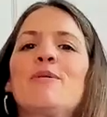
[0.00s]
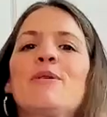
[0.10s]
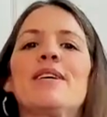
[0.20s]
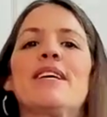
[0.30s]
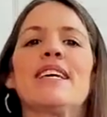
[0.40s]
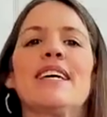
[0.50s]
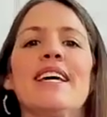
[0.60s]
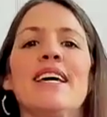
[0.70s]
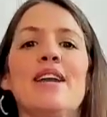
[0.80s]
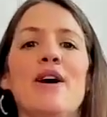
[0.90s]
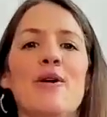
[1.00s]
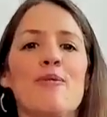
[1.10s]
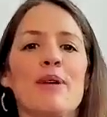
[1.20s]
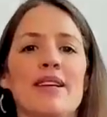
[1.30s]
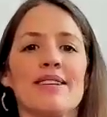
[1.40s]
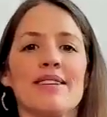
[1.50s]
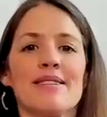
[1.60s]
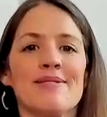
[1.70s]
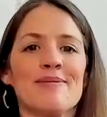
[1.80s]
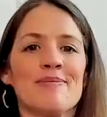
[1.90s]
Breathe in, open.
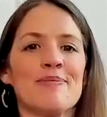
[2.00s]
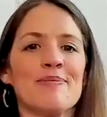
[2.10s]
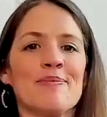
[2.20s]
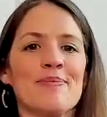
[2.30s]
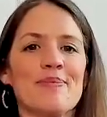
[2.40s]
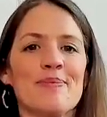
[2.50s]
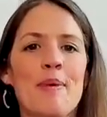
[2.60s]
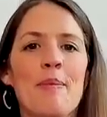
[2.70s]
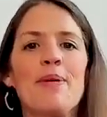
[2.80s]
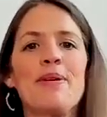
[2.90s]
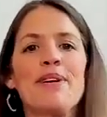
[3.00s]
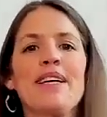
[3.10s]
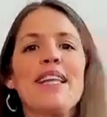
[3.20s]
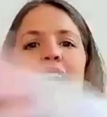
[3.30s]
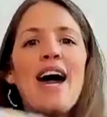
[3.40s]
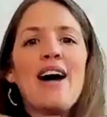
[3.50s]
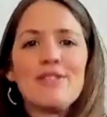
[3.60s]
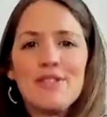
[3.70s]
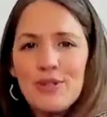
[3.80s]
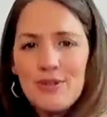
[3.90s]
Breathe
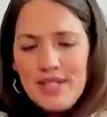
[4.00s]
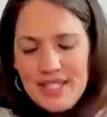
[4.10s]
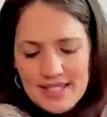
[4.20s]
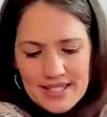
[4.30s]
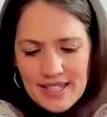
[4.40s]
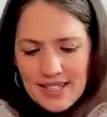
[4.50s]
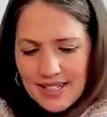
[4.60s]
out, squeeze.